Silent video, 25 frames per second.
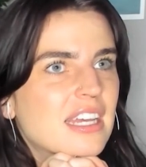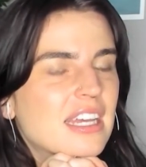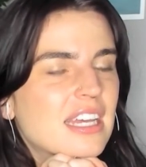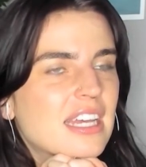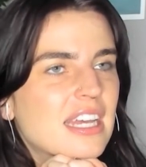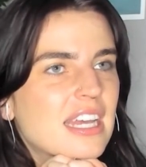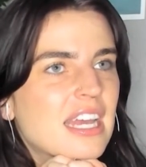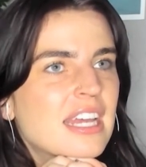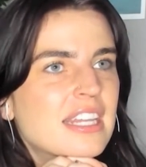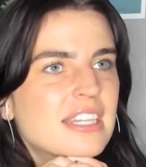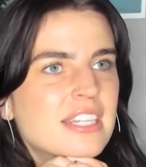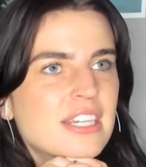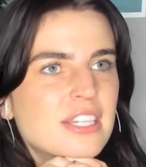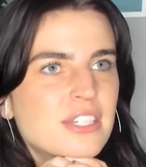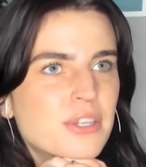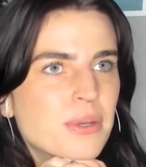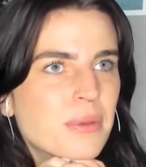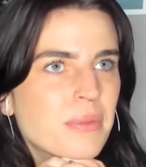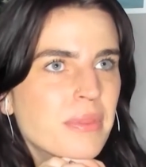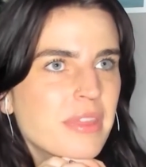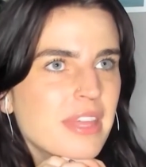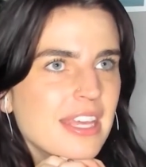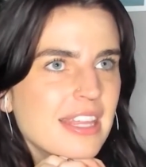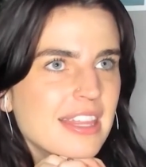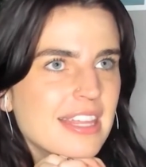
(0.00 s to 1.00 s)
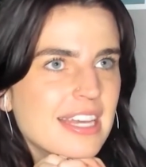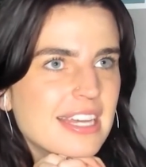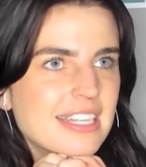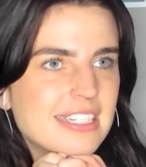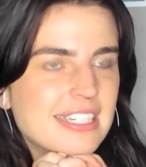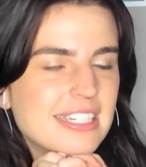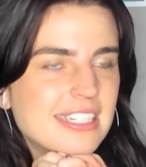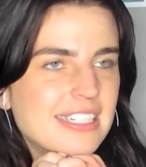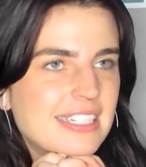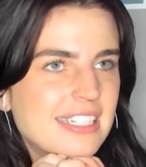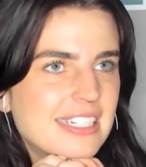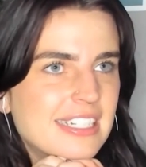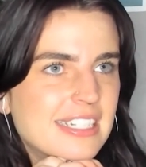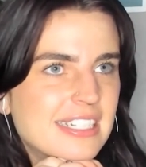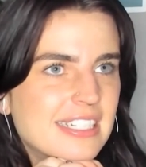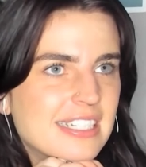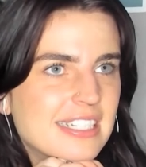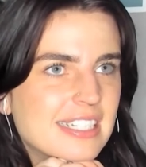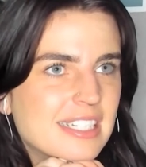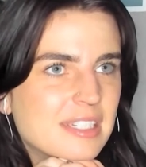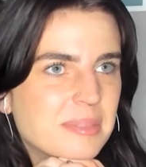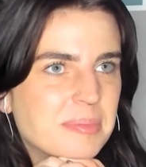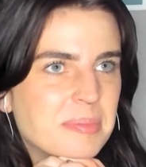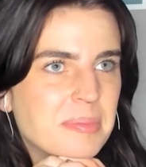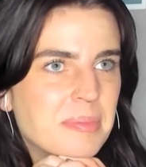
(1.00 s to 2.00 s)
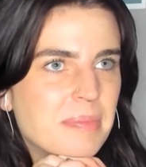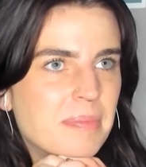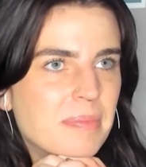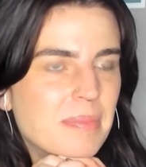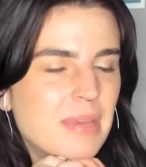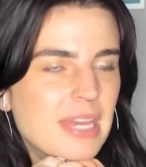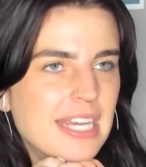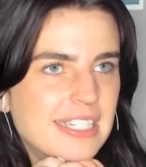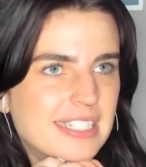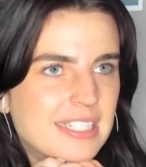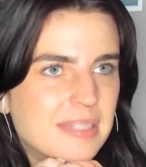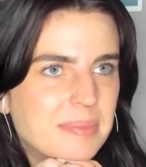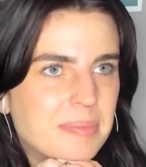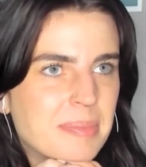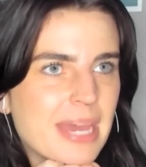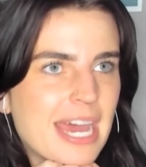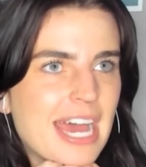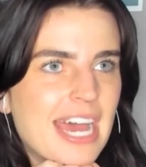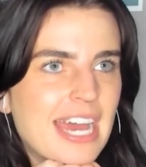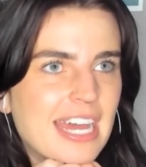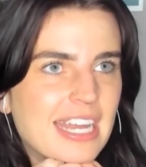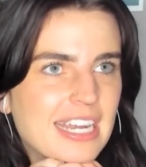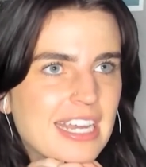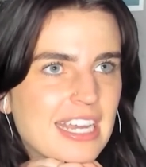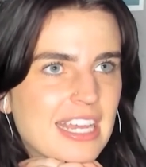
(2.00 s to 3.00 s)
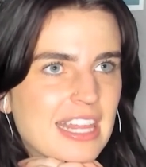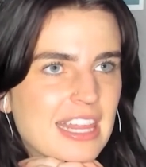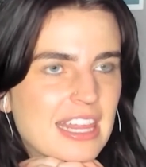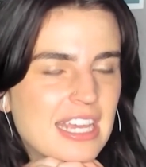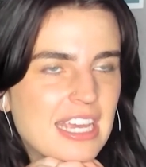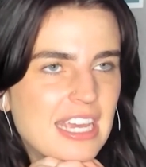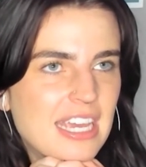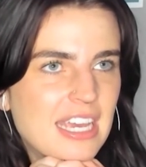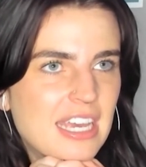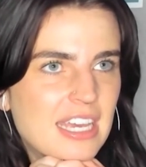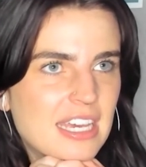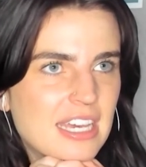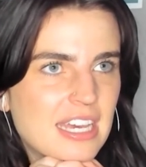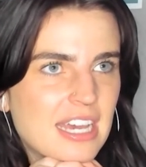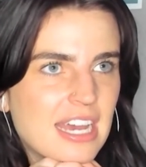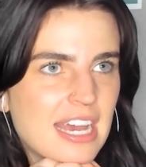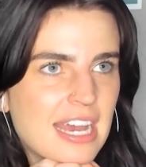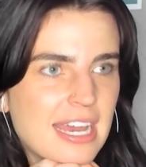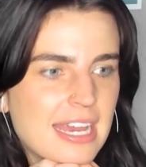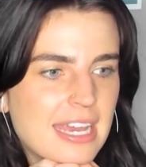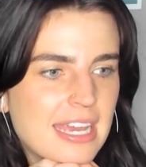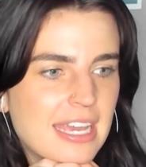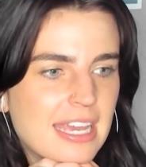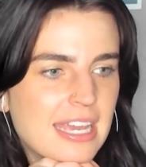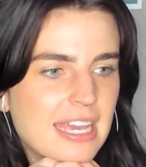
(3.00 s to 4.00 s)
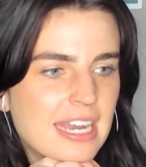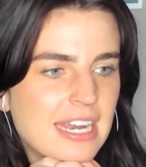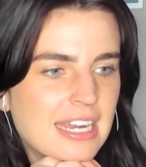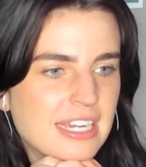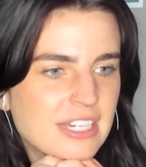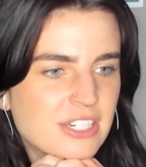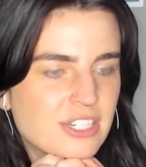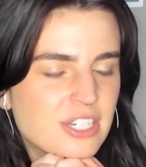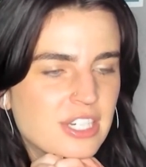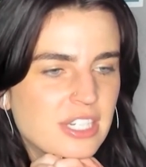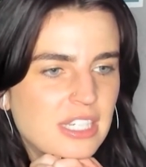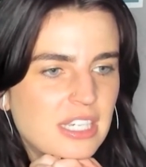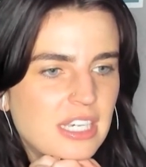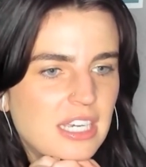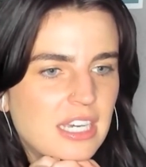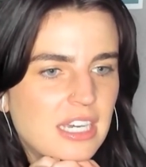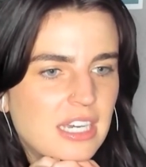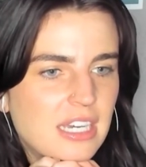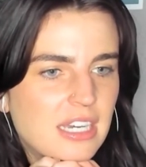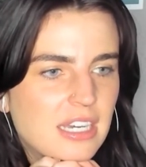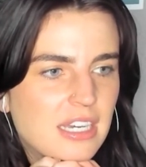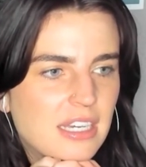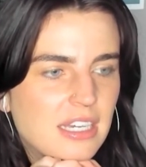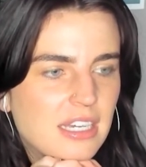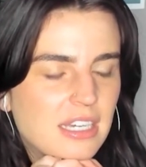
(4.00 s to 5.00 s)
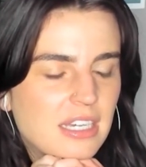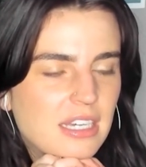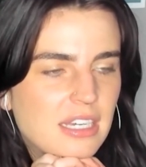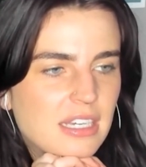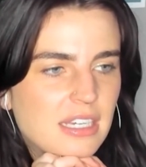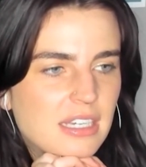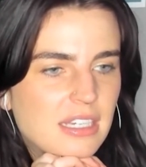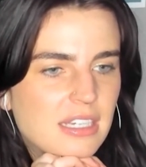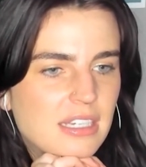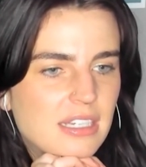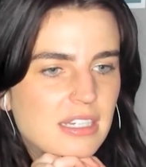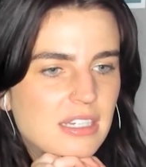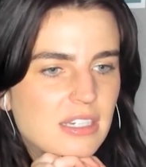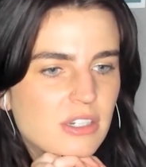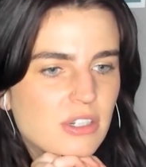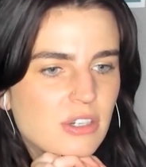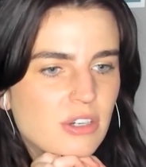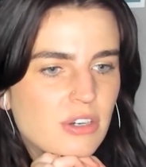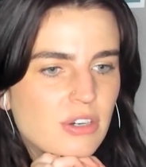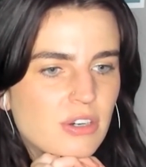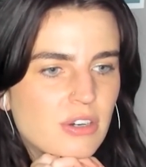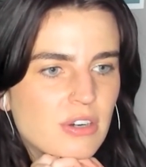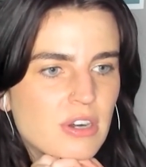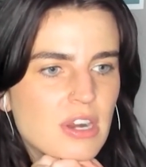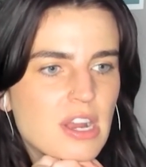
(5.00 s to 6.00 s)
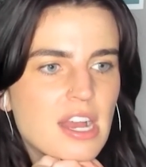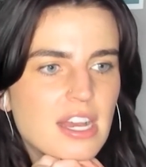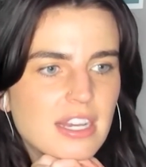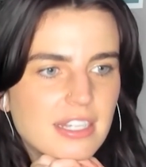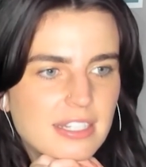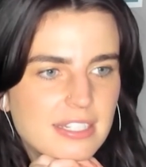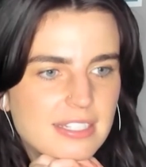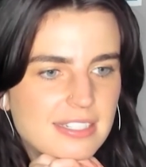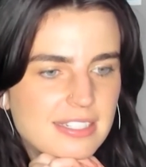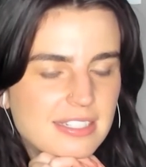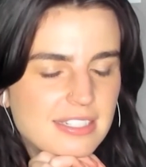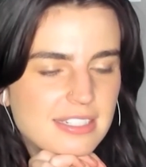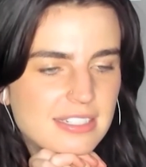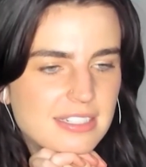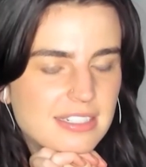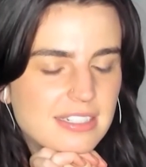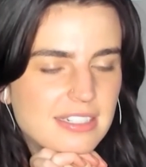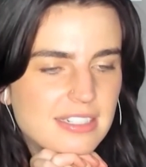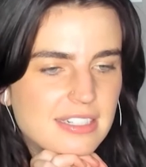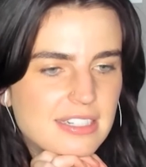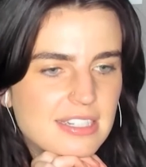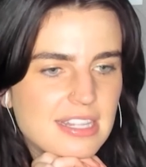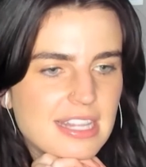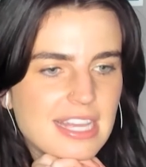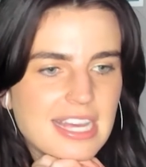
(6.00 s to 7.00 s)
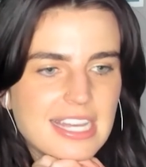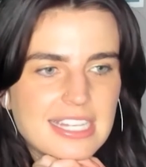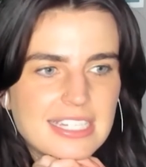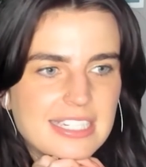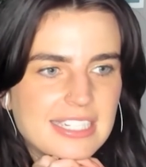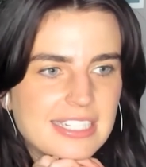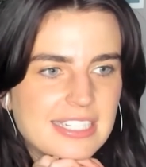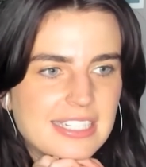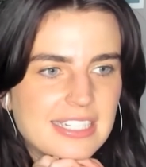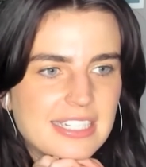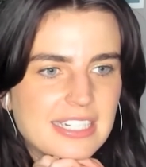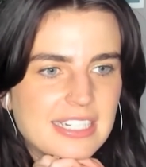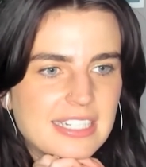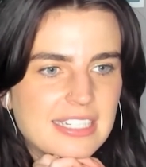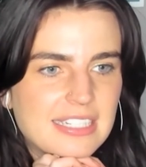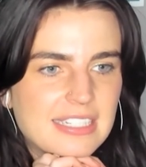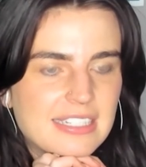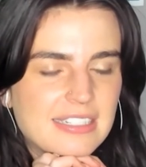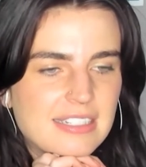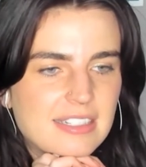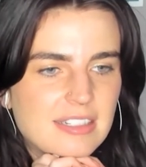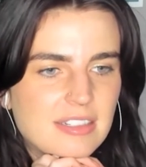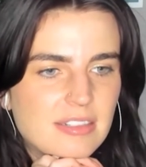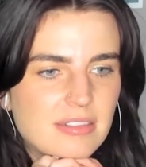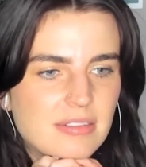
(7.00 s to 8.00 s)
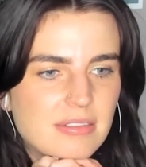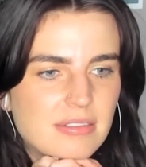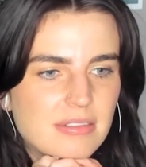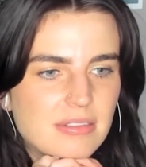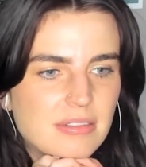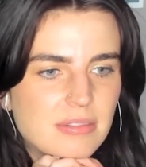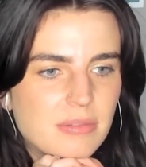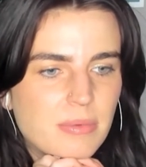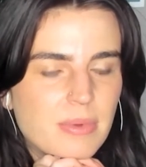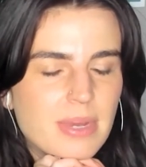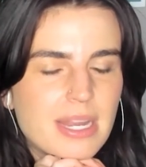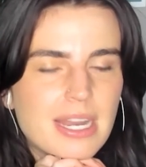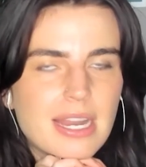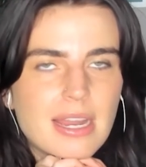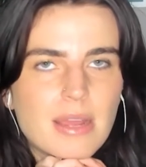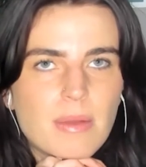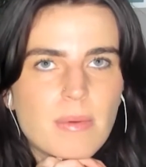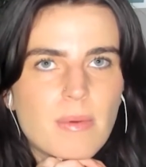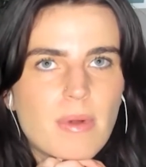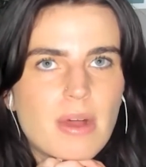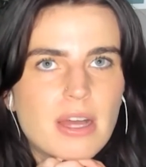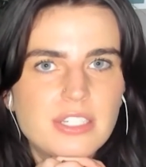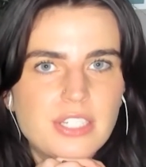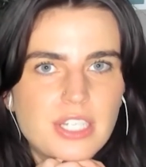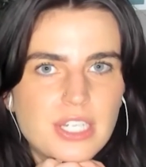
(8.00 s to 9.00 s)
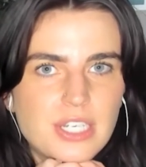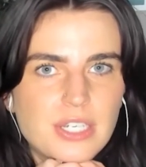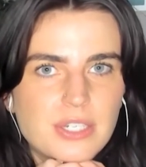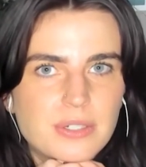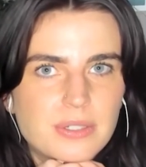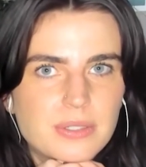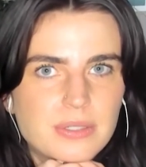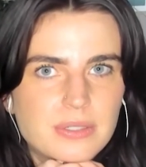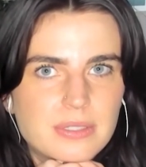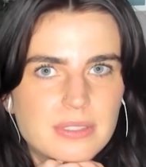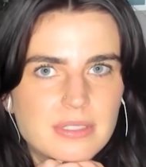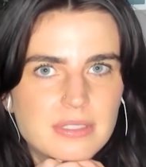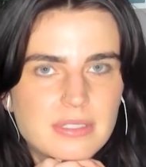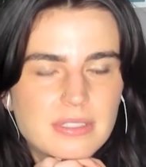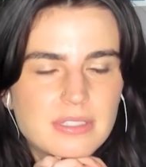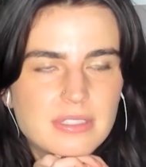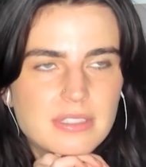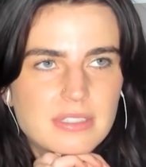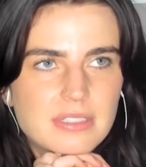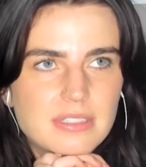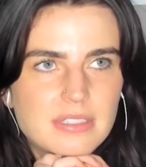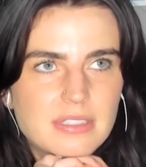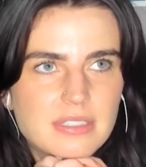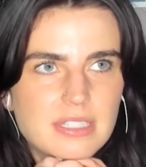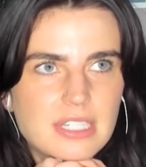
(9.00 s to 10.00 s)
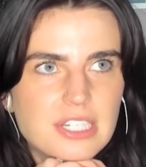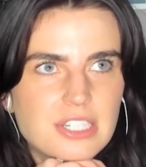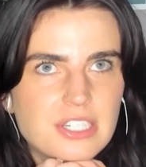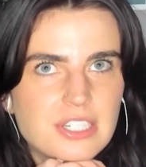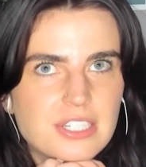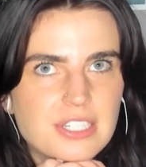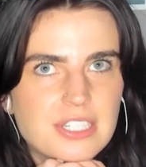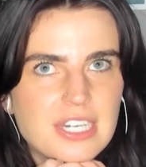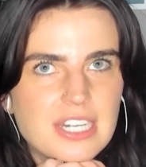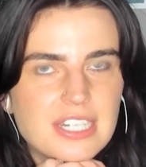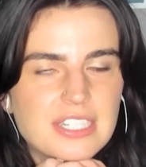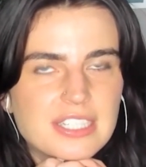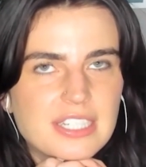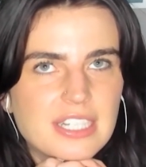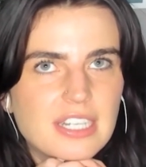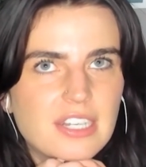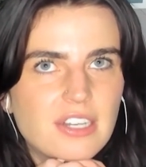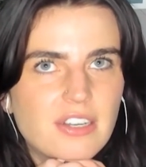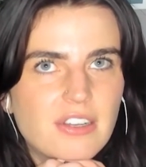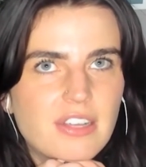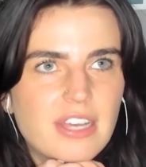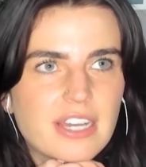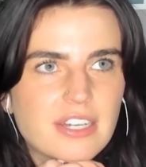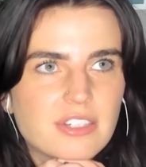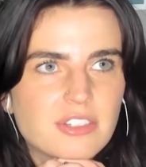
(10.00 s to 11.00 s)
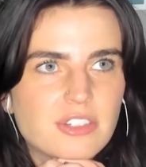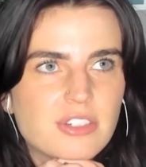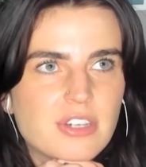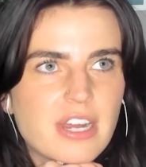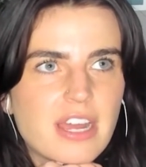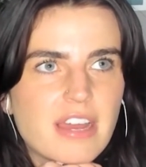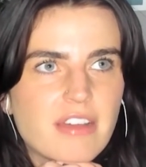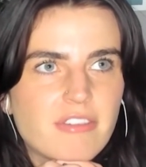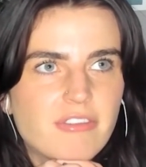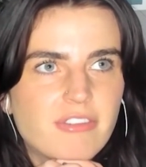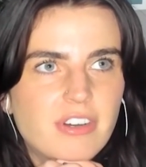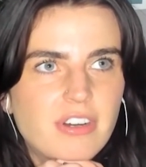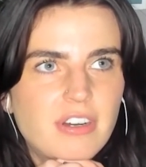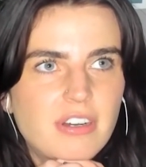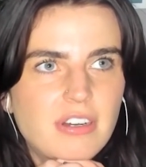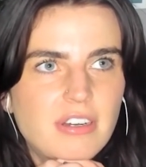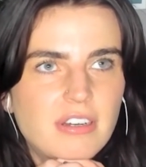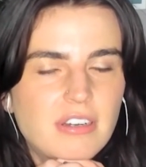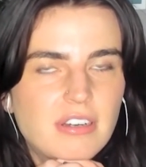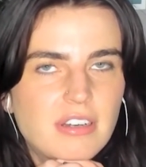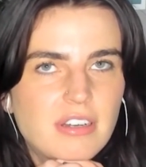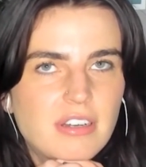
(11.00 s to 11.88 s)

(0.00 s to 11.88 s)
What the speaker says: And I don't think that distance is bad. I think I can actually cross that distance when I want to. It just takes a little extra effort.